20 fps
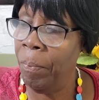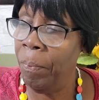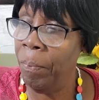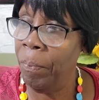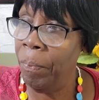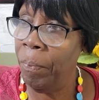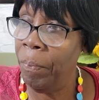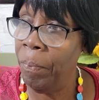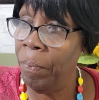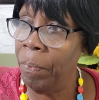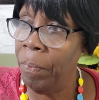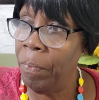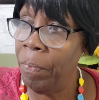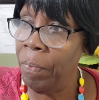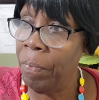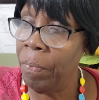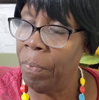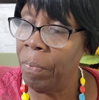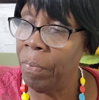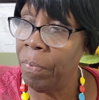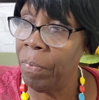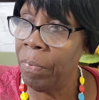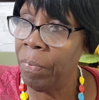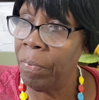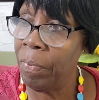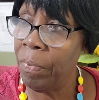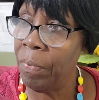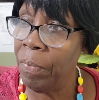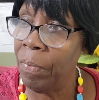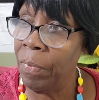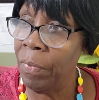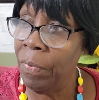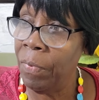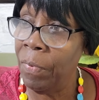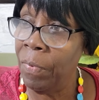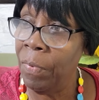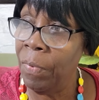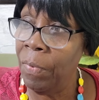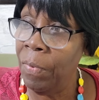(silence)